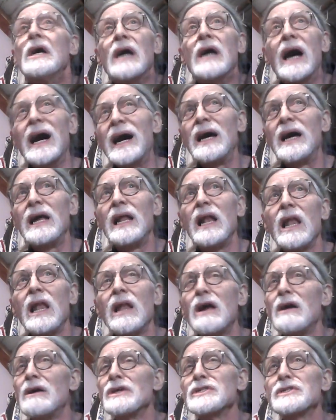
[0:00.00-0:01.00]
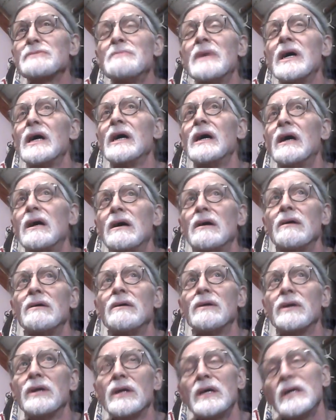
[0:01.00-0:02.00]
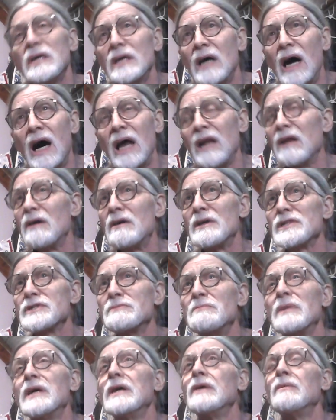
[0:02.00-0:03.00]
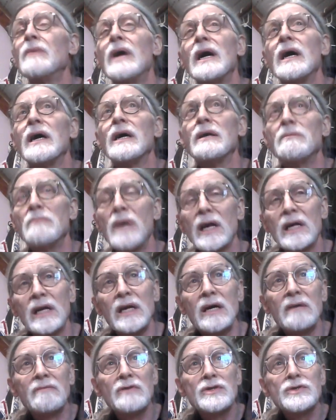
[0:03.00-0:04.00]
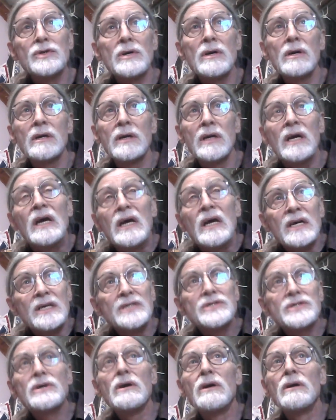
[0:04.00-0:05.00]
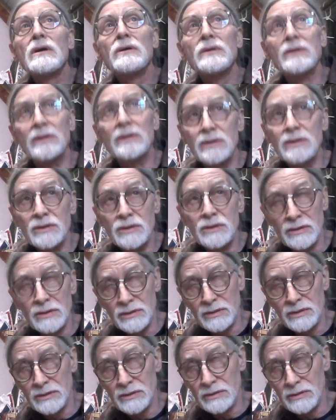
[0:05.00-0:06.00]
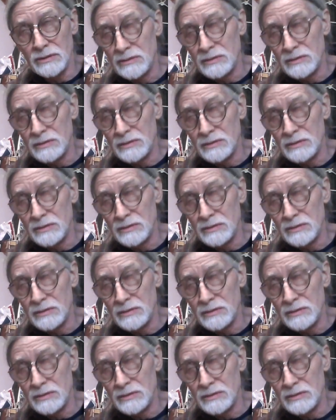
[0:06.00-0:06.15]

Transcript: I lost my heart, I lost my ride, my clever truck is gone to her.